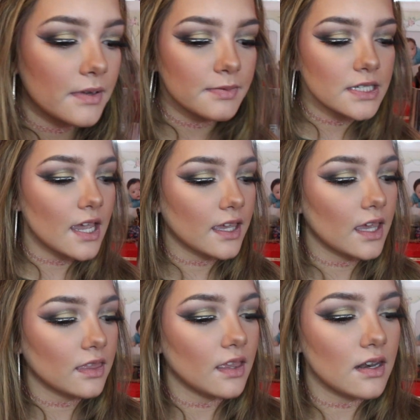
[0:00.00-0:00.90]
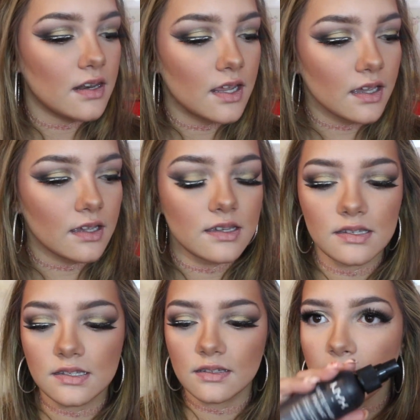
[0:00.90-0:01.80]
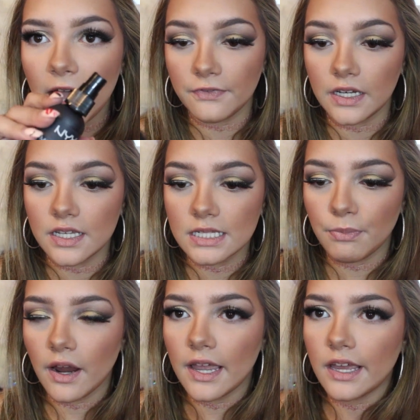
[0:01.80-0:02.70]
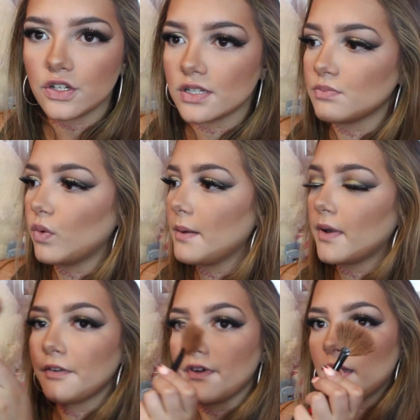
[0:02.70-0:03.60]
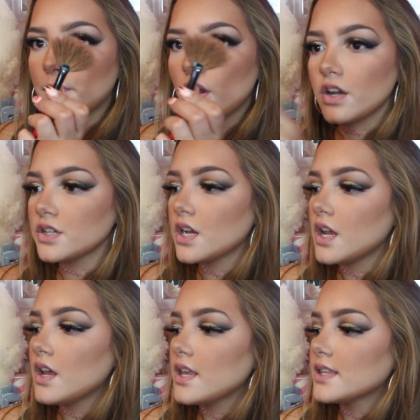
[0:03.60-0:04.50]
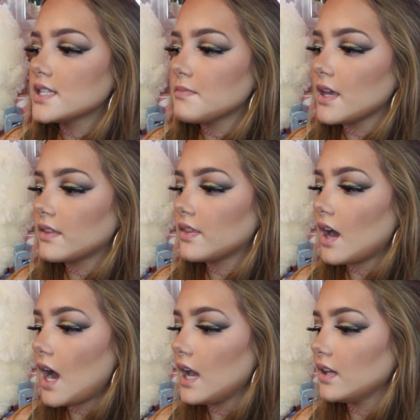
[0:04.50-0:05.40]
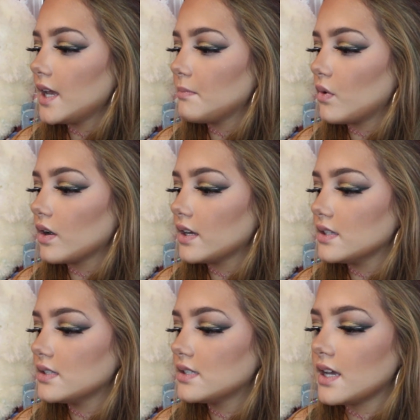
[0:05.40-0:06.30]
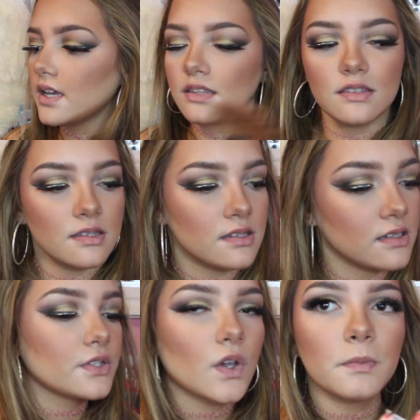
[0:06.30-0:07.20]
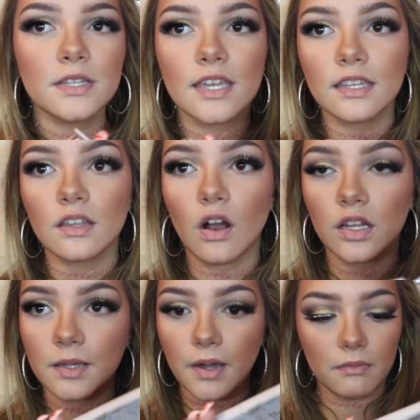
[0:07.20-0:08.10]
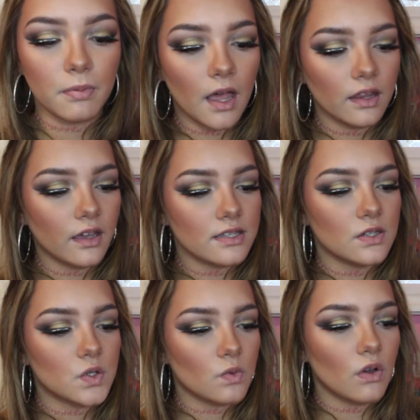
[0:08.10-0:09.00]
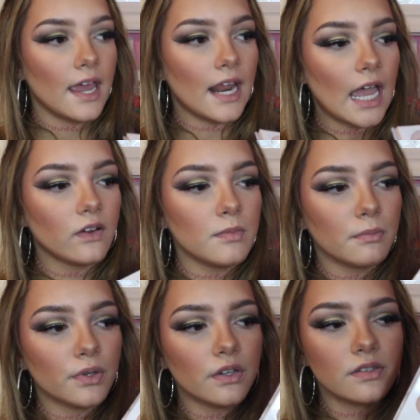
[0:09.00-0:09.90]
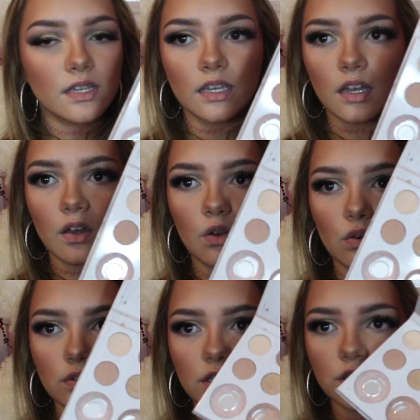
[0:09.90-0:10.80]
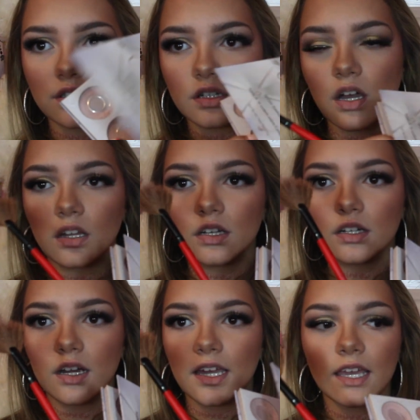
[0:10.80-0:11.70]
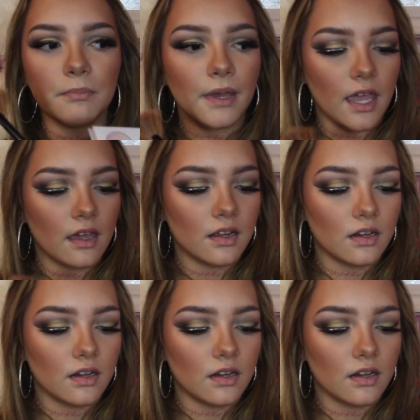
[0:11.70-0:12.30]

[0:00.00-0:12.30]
going to be taking the NYX Matte Fini Spray and just wet my fan brush to make the highlight more intense. So I'm going to be taking the Carli Bybel palette as usual. And I remember using a goldish color. It hit pan, I